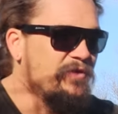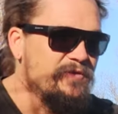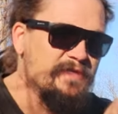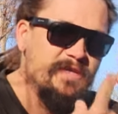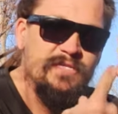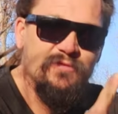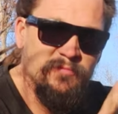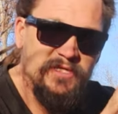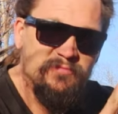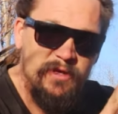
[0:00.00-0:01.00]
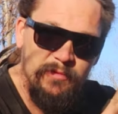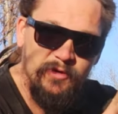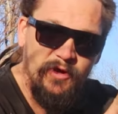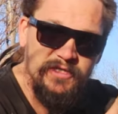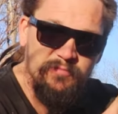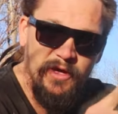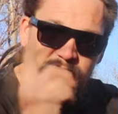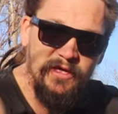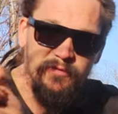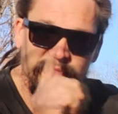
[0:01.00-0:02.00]
The seeds from this may be
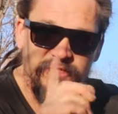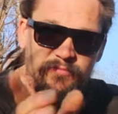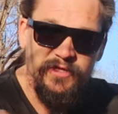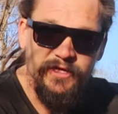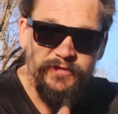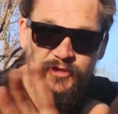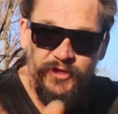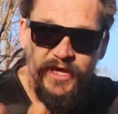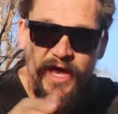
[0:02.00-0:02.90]
cross-pollinated with something else. Could